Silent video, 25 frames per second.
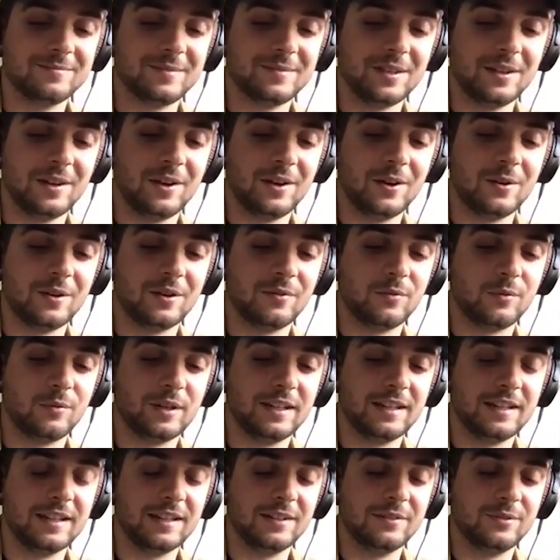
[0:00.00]
If
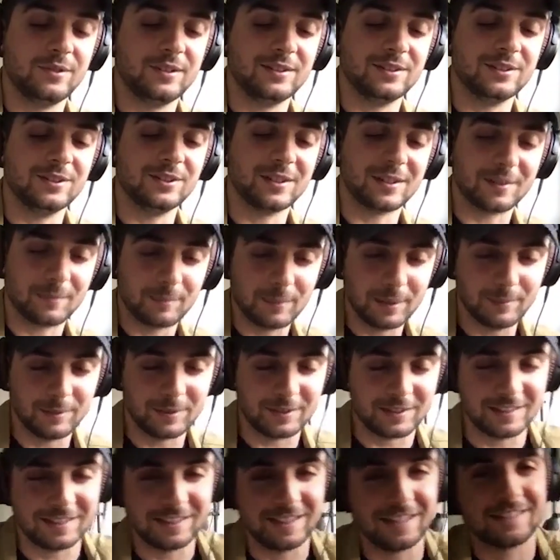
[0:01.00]
we look
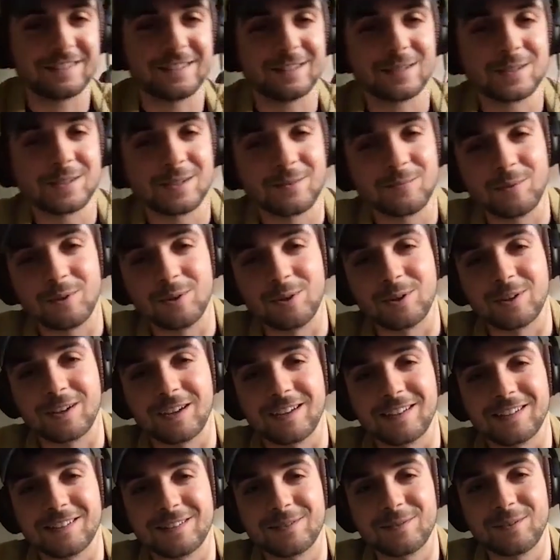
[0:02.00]
biblically at this and we look
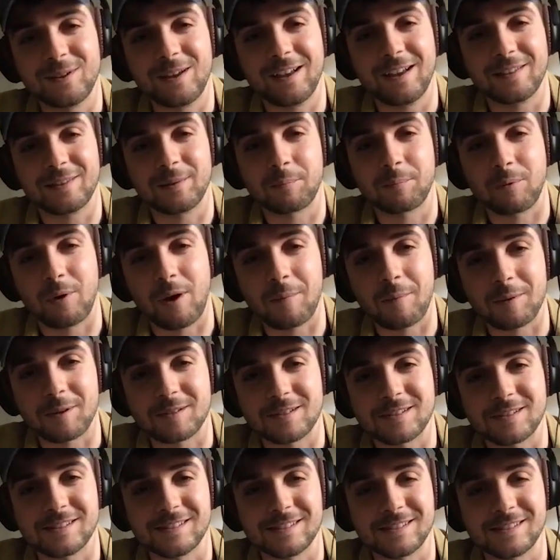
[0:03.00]
at the
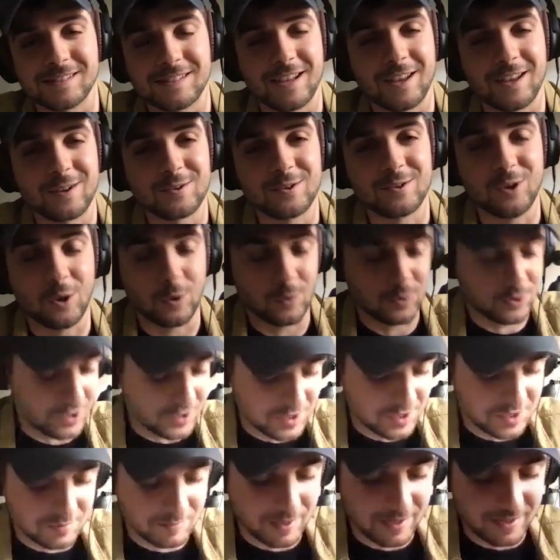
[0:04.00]
promises that,
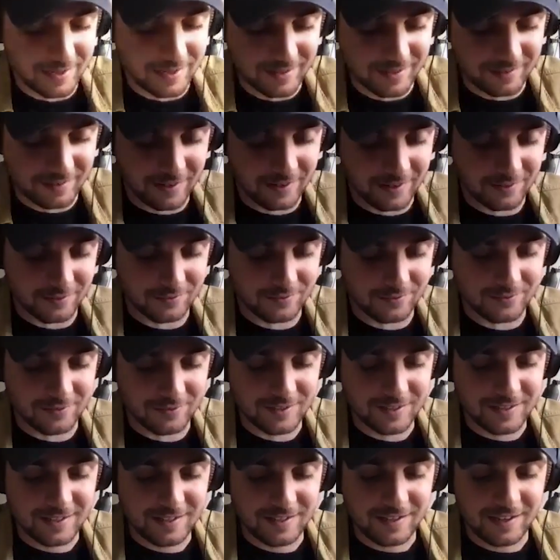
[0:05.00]
Jesus made and a lot of
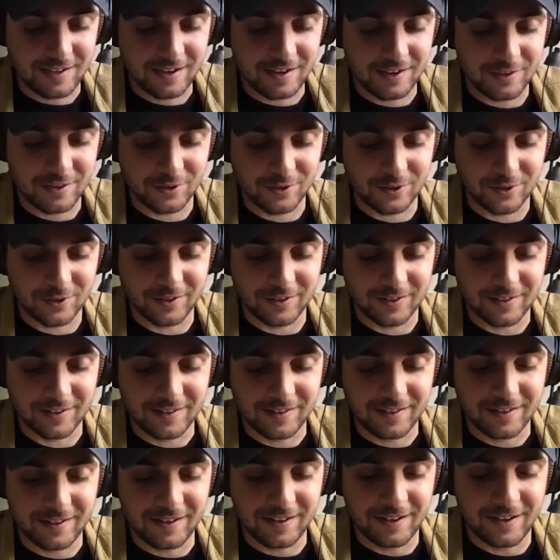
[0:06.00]
other,
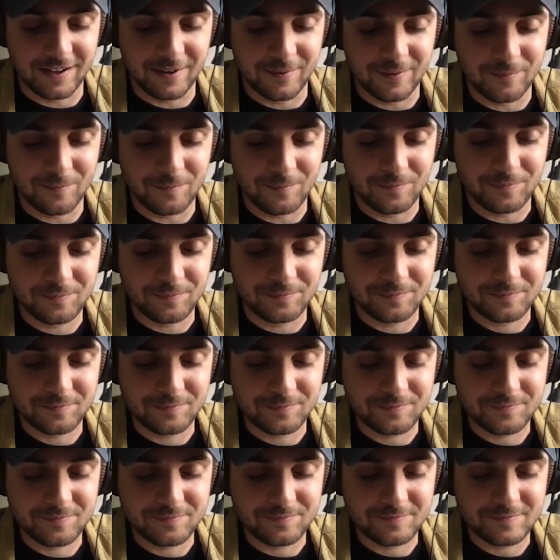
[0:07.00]
a
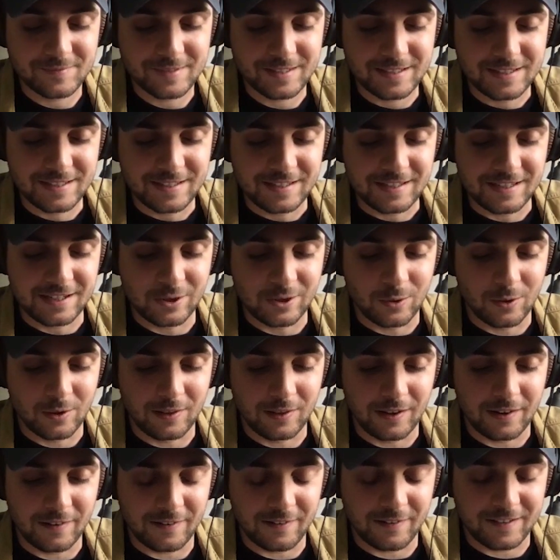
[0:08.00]

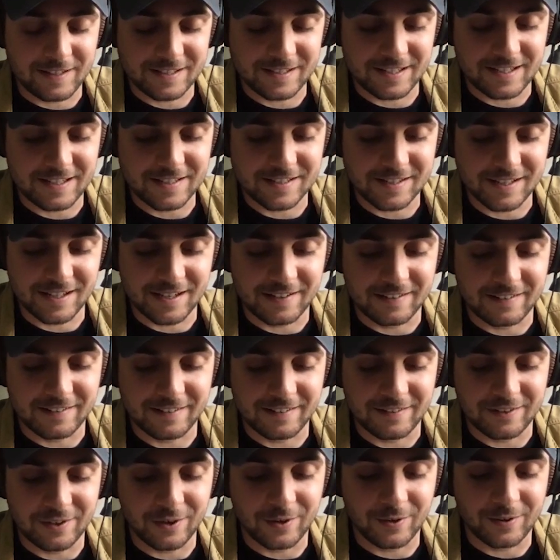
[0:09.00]
lot of the things that he said,
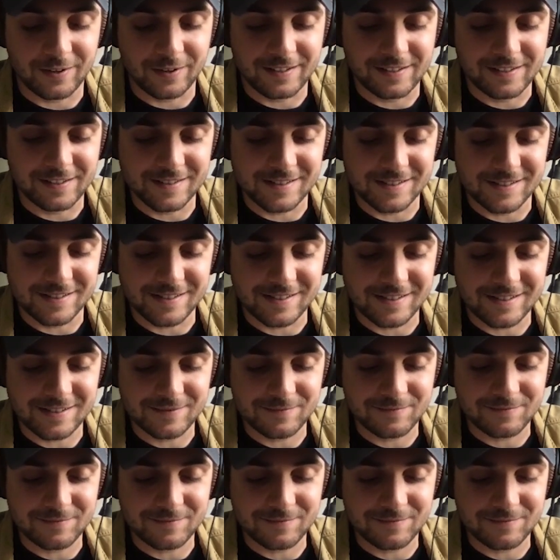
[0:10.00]
that there is,